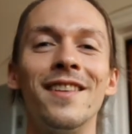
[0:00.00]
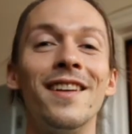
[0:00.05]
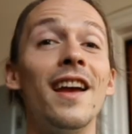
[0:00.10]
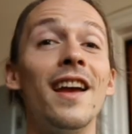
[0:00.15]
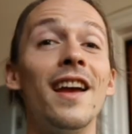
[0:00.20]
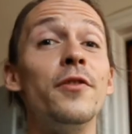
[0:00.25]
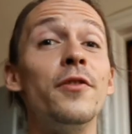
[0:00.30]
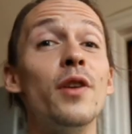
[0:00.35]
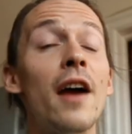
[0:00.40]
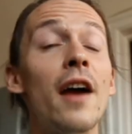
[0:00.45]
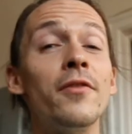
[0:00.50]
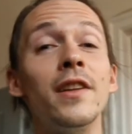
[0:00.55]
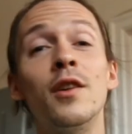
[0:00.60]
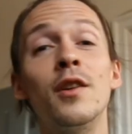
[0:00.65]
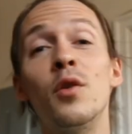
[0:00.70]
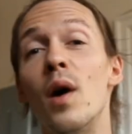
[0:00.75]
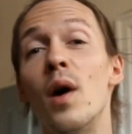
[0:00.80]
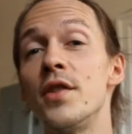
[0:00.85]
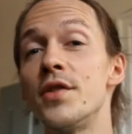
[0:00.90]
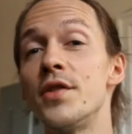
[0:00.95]
If you have any
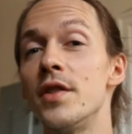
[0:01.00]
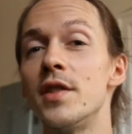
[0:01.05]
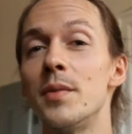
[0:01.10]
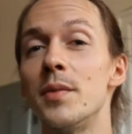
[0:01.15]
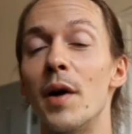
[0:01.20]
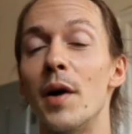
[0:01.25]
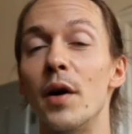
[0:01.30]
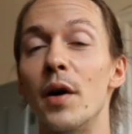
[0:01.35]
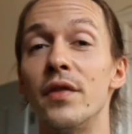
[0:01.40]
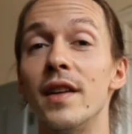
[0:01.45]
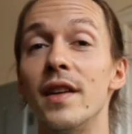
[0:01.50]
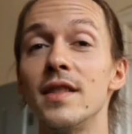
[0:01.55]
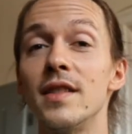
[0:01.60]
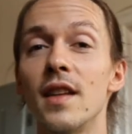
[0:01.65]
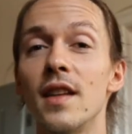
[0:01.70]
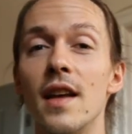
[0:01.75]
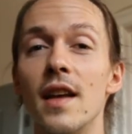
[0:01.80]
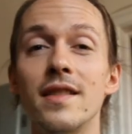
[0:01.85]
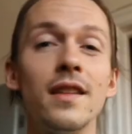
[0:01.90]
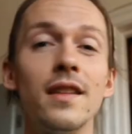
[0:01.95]
questions about this
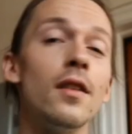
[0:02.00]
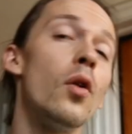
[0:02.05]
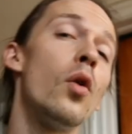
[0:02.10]
lesson